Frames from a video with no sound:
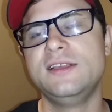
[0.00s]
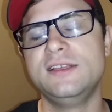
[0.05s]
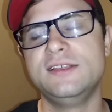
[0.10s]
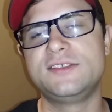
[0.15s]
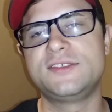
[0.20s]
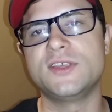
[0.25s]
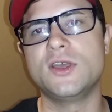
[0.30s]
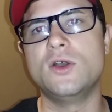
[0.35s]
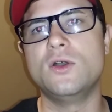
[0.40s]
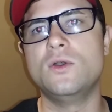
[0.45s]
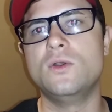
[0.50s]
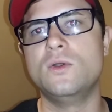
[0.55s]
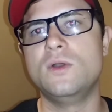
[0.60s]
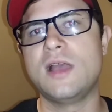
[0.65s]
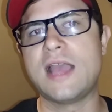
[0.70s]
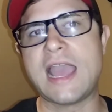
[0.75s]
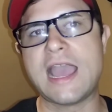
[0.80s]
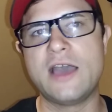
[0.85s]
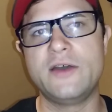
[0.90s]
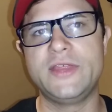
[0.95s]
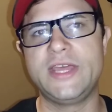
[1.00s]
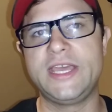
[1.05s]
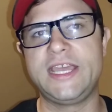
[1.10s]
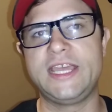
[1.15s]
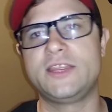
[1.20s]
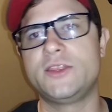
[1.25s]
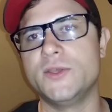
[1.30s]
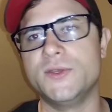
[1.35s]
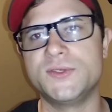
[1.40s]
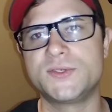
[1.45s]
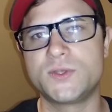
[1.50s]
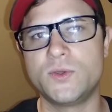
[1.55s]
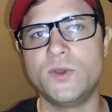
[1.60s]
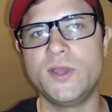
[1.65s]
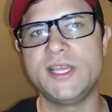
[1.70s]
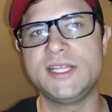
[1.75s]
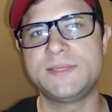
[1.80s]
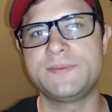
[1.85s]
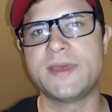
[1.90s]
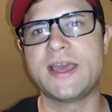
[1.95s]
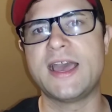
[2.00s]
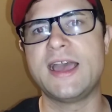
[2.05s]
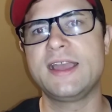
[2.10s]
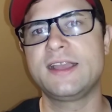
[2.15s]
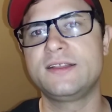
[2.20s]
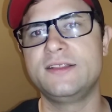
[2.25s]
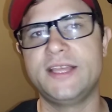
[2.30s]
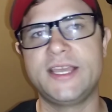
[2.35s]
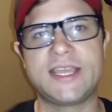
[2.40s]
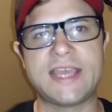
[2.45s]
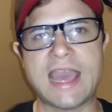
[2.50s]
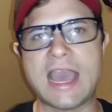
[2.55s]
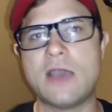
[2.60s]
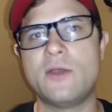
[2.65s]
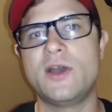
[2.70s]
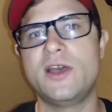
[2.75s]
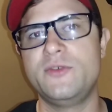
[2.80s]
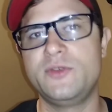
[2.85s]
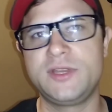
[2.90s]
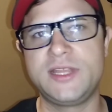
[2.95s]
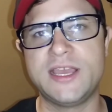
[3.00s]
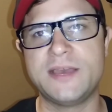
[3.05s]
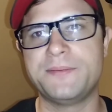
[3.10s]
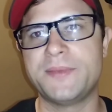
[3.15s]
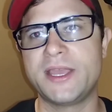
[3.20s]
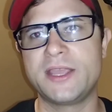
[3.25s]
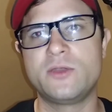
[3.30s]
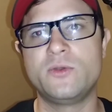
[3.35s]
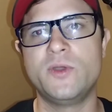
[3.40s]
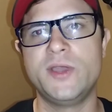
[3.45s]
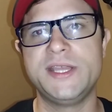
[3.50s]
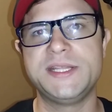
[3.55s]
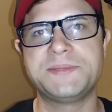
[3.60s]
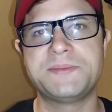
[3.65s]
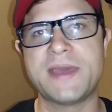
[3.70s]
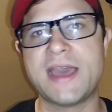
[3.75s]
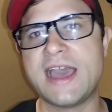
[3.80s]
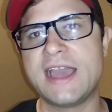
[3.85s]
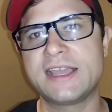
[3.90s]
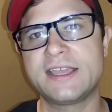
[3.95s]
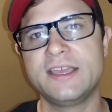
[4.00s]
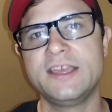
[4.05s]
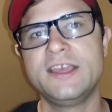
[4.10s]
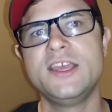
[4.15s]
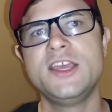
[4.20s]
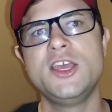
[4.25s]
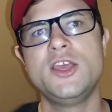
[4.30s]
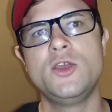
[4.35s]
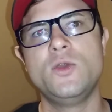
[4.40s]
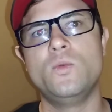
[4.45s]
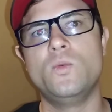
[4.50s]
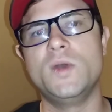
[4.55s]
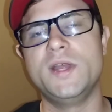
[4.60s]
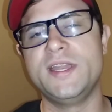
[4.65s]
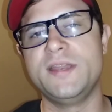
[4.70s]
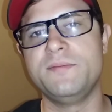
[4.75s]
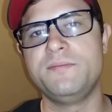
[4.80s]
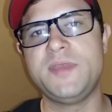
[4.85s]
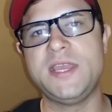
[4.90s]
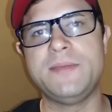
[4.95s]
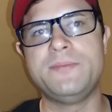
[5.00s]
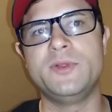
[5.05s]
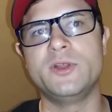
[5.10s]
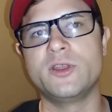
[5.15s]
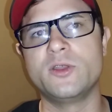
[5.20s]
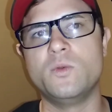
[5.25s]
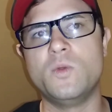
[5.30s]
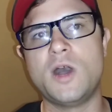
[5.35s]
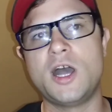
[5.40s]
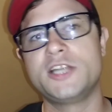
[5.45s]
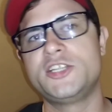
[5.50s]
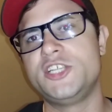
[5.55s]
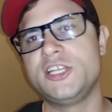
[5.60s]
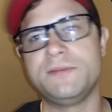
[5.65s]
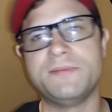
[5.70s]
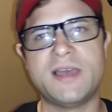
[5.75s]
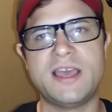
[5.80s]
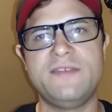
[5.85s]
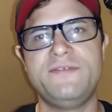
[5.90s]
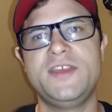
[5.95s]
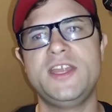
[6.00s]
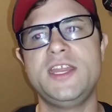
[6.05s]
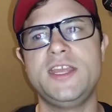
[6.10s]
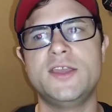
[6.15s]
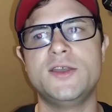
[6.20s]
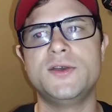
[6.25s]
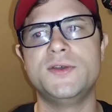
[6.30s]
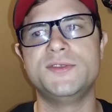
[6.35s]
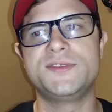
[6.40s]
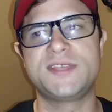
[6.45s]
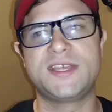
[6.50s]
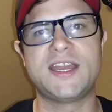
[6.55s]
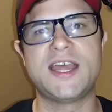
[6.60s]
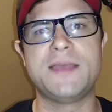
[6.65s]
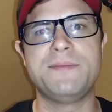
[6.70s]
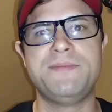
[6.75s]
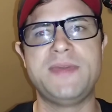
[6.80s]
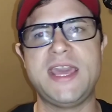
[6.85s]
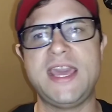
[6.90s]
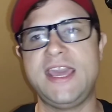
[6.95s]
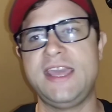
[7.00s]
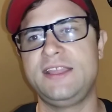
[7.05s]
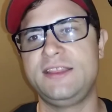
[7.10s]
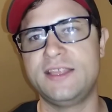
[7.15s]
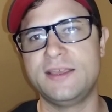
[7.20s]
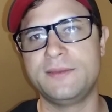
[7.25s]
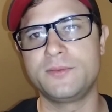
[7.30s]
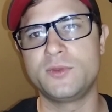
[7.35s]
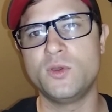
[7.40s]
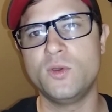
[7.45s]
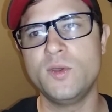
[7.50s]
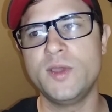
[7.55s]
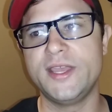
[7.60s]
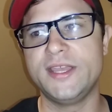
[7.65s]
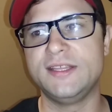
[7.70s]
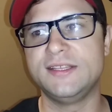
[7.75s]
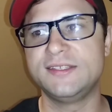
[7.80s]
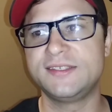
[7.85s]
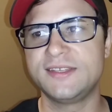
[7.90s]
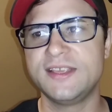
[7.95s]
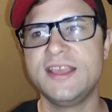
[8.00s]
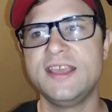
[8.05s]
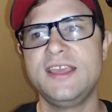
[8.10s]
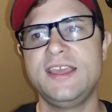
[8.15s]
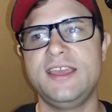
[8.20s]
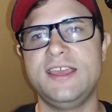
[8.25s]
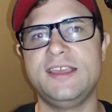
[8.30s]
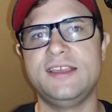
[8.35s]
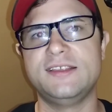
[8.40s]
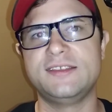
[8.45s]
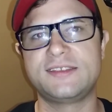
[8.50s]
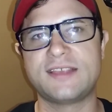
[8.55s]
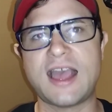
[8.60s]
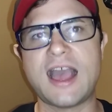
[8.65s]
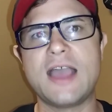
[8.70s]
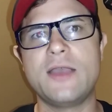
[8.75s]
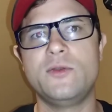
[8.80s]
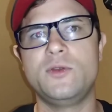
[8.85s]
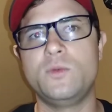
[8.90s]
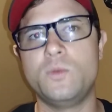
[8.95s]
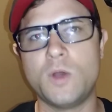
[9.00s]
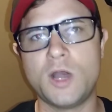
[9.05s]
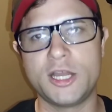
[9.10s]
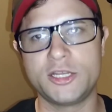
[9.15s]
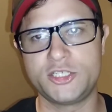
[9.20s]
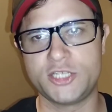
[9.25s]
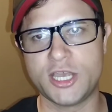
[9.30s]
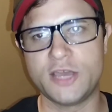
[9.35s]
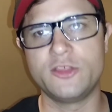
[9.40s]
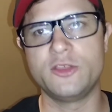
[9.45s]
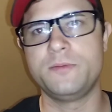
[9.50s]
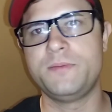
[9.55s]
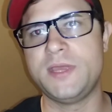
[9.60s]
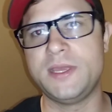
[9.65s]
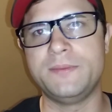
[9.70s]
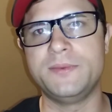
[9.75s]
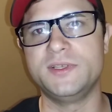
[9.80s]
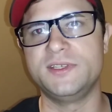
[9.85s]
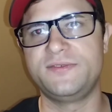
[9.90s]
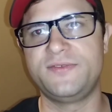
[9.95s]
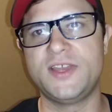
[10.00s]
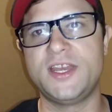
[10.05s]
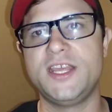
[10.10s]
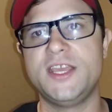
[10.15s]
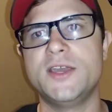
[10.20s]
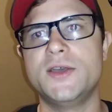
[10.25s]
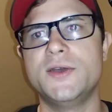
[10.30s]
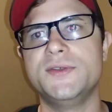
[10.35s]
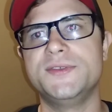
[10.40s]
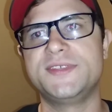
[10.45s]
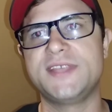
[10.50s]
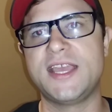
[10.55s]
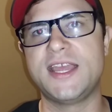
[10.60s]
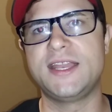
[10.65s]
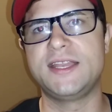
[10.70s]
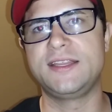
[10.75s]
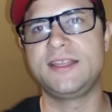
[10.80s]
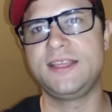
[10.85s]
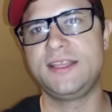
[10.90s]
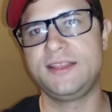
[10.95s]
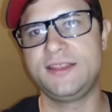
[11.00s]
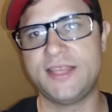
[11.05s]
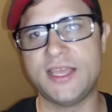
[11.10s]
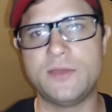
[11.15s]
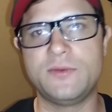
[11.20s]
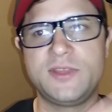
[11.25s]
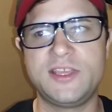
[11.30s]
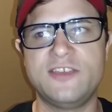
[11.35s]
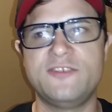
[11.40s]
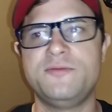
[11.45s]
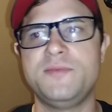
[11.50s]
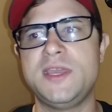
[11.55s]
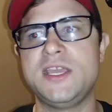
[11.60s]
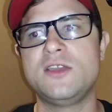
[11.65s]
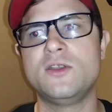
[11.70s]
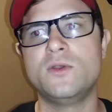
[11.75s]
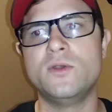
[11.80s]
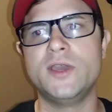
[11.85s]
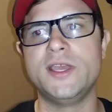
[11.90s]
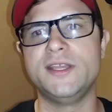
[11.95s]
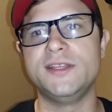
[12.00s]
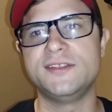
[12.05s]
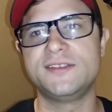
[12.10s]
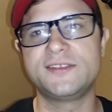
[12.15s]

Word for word: So how they get those coins back, like how I would get my coins back when people are watching my videos and I'm paying them coins, is I would watch other people's videos and they would give me coins.